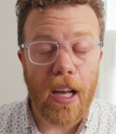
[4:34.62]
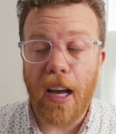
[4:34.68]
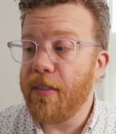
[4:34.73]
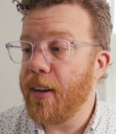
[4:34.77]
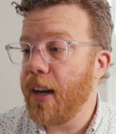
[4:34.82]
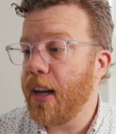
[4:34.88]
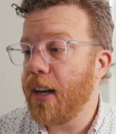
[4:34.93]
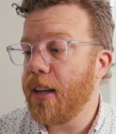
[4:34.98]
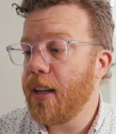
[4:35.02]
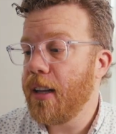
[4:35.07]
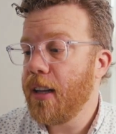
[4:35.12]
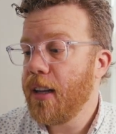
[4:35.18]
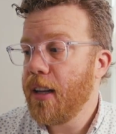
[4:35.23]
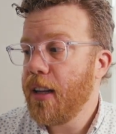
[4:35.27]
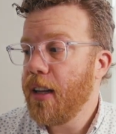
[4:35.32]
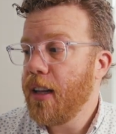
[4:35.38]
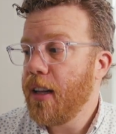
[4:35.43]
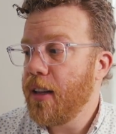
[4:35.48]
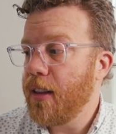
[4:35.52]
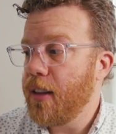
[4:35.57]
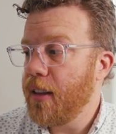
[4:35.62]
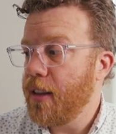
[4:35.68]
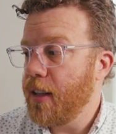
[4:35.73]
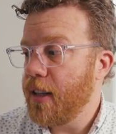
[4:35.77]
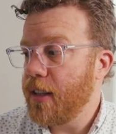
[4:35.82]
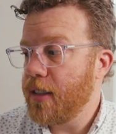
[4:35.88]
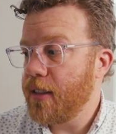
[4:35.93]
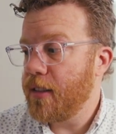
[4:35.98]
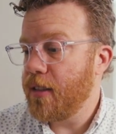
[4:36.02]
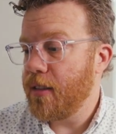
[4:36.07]
I've had
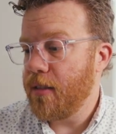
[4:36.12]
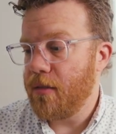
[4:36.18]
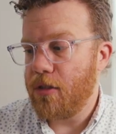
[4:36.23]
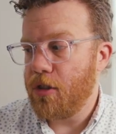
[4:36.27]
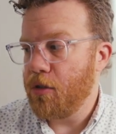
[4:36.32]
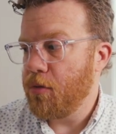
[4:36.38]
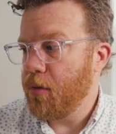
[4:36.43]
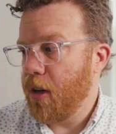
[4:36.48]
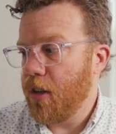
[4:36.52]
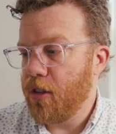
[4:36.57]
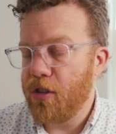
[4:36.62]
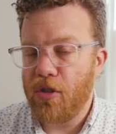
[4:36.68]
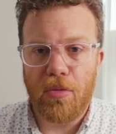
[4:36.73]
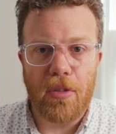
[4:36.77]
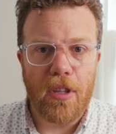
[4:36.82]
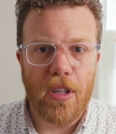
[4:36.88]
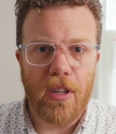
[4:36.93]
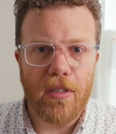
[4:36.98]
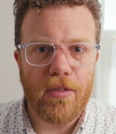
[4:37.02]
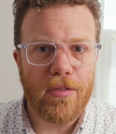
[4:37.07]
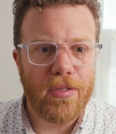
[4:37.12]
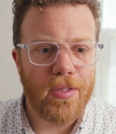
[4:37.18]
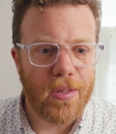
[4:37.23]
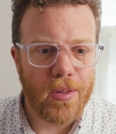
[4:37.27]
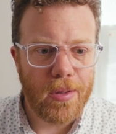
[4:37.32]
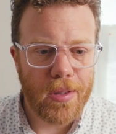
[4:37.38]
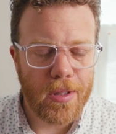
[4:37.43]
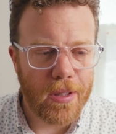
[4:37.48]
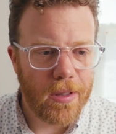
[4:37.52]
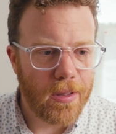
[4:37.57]
this DeWalt drill
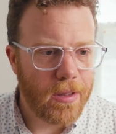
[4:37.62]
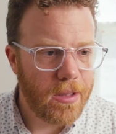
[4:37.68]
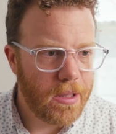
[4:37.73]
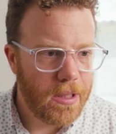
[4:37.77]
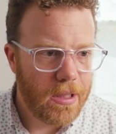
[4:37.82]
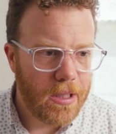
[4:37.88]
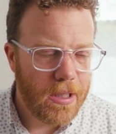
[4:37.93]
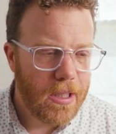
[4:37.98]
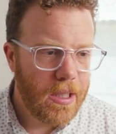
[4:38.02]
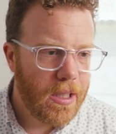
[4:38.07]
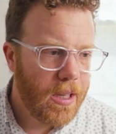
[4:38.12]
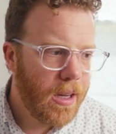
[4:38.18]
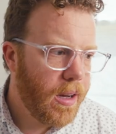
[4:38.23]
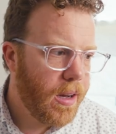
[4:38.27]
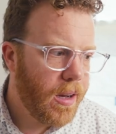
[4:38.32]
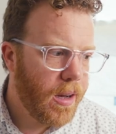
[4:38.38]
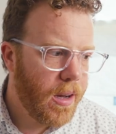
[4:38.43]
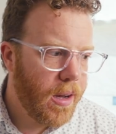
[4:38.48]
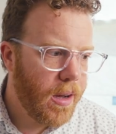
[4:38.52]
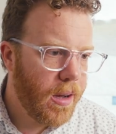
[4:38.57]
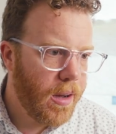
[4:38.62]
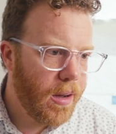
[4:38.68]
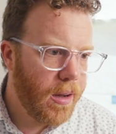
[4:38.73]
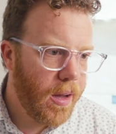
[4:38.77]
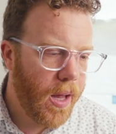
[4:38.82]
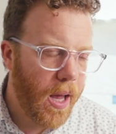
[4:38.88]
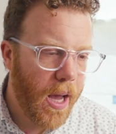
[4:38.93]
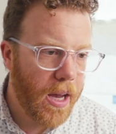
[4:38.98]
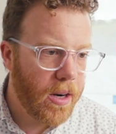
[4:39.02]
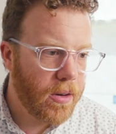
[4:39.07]
for
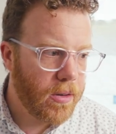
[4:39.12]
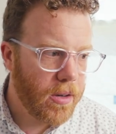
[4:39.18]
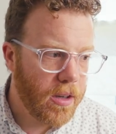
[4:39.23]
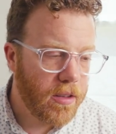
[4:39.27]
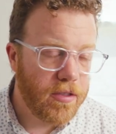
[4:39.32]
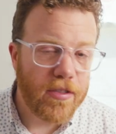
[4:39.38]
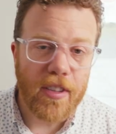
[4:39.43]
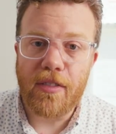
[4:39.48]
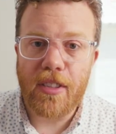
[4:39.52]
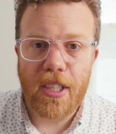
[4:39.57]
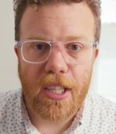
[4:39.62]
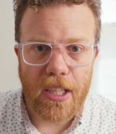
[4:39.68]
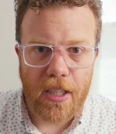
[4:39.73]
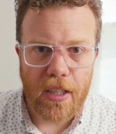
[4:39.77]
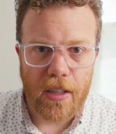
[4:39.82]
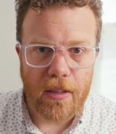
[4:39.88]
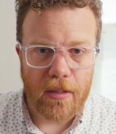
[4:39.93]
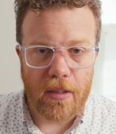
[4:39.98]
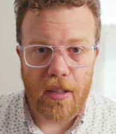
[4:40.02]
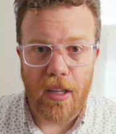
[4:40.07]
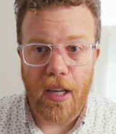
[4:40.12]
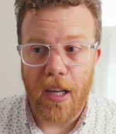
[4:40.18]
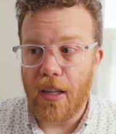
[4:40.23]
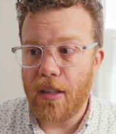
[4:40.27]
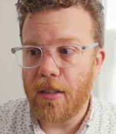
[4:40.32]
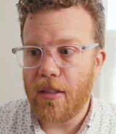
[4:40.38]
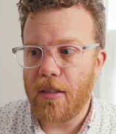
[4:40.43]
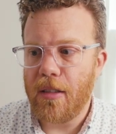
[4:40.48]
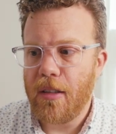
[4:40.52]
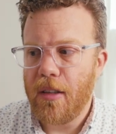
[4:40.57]
15 years
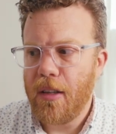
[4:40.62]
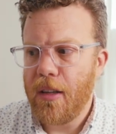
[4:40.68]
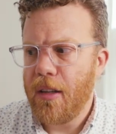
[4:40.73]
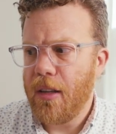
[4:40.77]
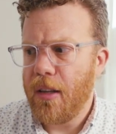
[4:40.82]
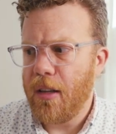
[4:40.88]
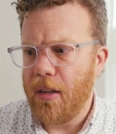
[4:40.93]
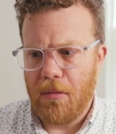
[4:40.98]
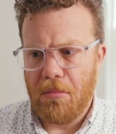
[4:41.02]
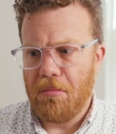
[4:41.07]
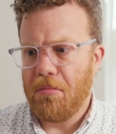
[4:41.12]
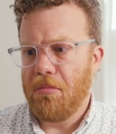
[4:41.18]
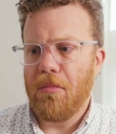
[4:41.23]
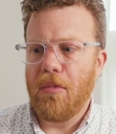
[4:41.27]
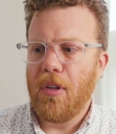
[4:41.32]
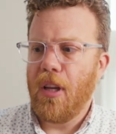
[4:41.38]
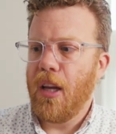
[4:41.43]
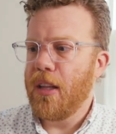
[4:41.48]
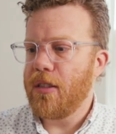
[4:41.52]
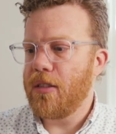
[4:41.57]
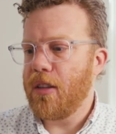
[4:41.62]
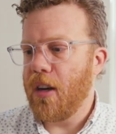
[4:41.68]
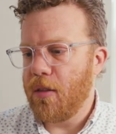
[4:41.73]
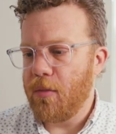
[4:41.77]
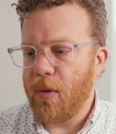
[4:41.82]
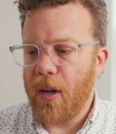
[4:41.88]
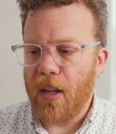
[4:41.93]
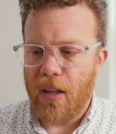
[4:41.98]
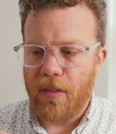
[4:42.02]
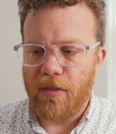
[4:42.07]
and it has gone
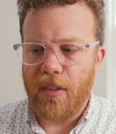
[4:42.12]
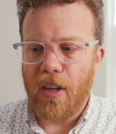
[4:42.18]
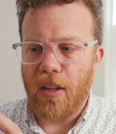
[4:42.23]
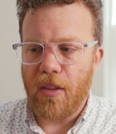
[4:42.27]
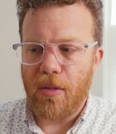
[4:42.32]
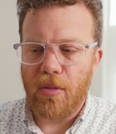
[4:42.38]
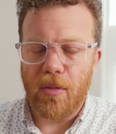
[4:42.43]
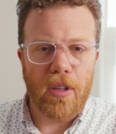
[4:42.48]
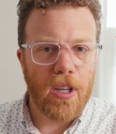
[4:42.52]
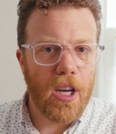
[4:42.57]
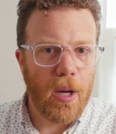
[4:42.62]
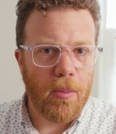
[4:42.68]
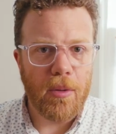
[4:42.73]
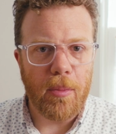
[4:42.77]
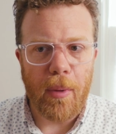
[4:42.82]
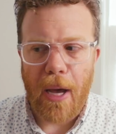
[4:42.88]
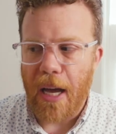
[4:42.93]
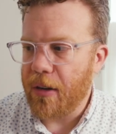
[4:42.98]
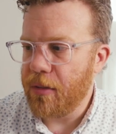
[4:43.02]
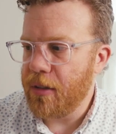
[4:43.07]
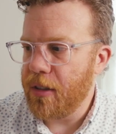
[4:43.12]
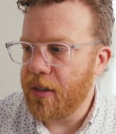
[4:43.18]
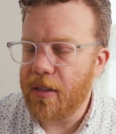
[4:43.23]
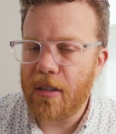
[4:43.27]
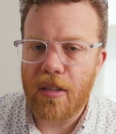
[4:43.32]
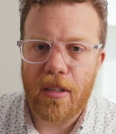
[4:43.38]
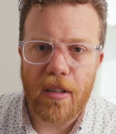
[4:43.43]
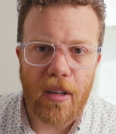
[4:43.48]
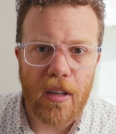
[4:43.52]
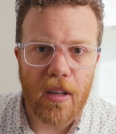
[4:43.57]
well. I've gone through a couple
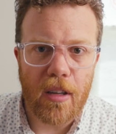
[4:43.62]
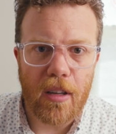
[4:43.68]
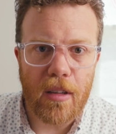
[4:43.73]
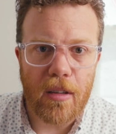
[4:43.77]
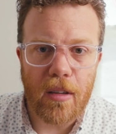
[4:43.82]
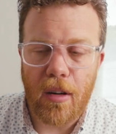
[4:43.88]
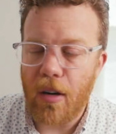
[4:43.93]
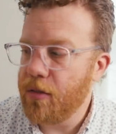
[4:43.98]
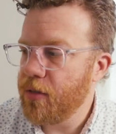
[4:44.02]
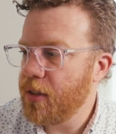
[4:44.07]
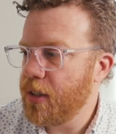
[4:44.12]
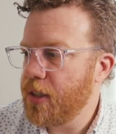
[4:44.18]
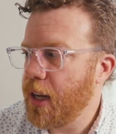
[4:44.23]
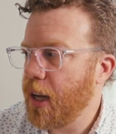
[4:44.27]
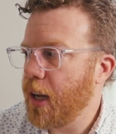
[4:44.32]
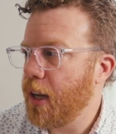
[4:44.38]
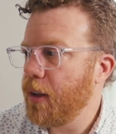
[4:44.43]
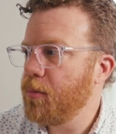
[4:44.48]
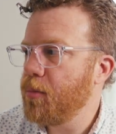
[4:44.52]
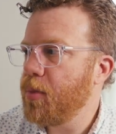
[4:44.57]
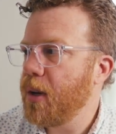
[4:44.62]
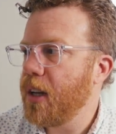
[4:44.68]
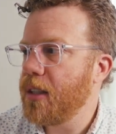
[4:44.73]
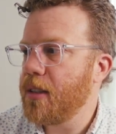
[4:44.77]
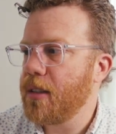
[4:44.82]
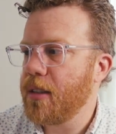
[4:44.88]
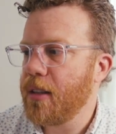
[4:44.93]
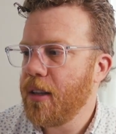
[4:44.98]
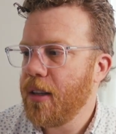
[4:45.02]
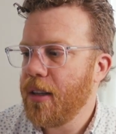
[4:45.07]
batteries over the time,
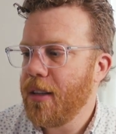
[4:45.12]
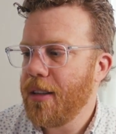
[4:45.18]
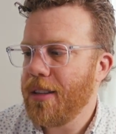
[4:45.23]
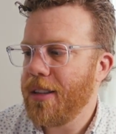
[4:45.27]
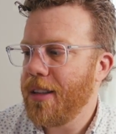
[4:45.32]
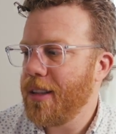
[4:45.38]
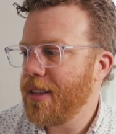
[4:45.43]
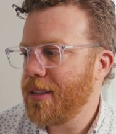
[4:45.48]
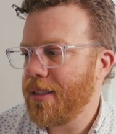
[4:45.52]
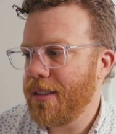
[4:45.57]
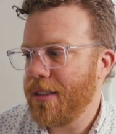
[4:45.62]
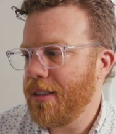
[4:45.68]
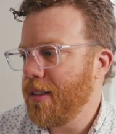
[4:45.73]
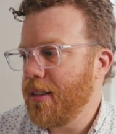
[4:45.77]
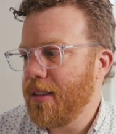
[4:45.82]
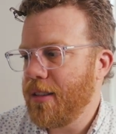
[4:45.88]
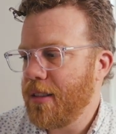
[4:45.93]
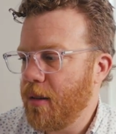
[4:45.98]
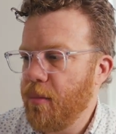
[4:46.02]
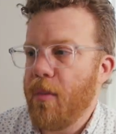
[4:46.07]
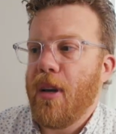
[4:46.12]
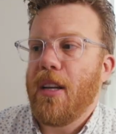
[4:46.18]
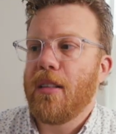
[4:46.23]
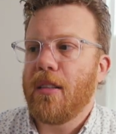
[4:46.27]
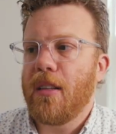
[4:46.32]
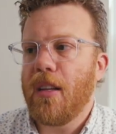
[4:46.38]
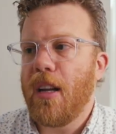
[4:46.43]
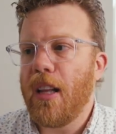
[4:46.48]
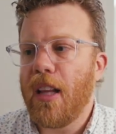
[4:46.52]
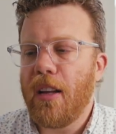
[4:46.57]
but this is
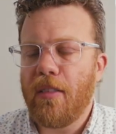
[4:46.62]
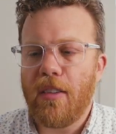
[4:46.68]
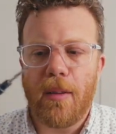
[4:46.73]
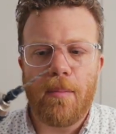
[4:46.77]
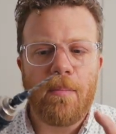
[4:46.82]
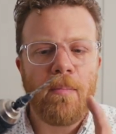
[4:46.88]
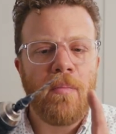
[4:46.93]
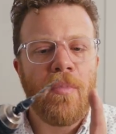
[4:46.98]
amazing. I love it.